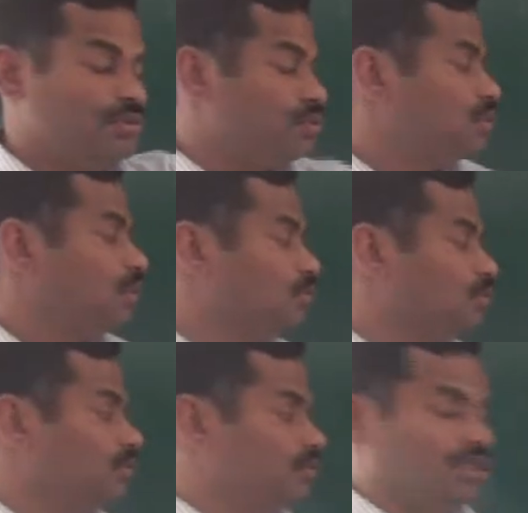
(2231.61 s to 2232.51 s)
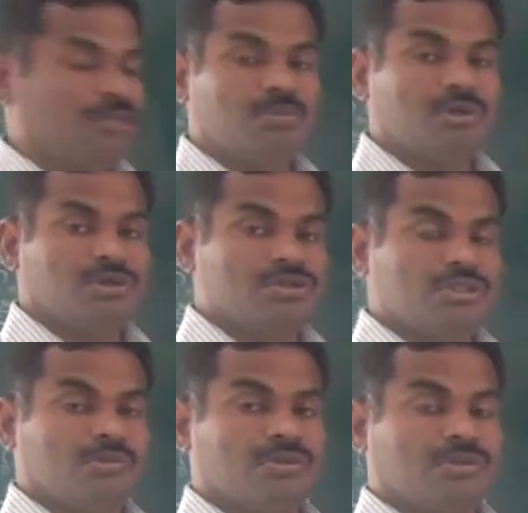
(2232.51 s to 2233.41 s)
This is about the importance
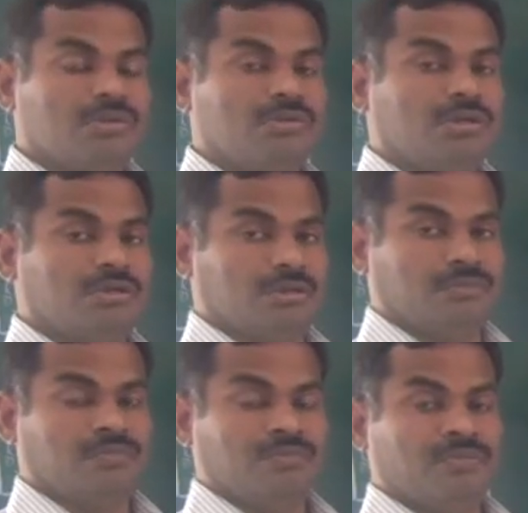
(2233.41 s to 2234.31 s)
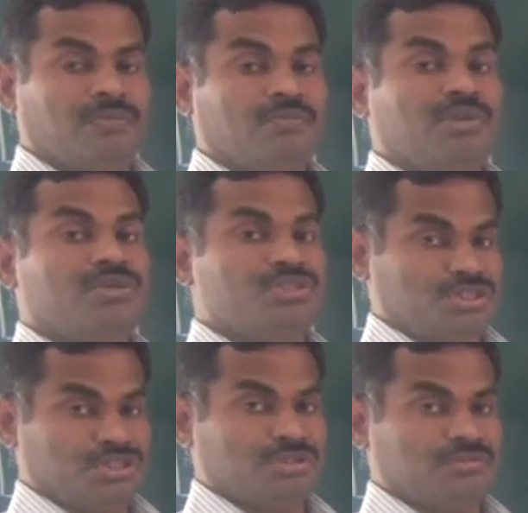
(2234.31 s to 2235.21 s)
about your p-n
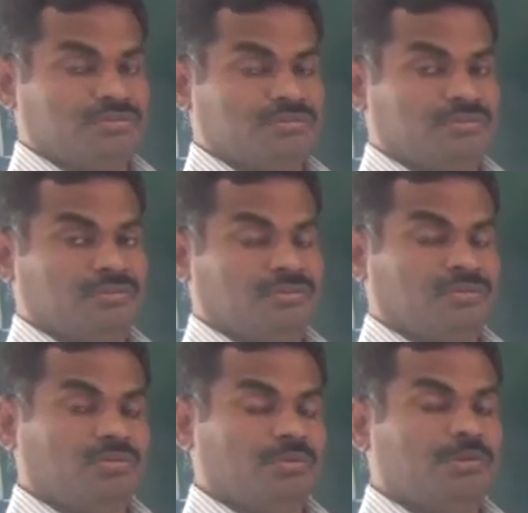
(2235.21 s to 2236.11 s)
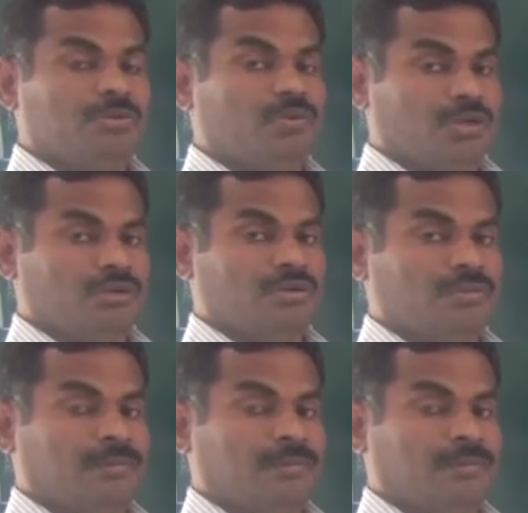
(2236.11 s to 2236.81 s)
junction. We go forward.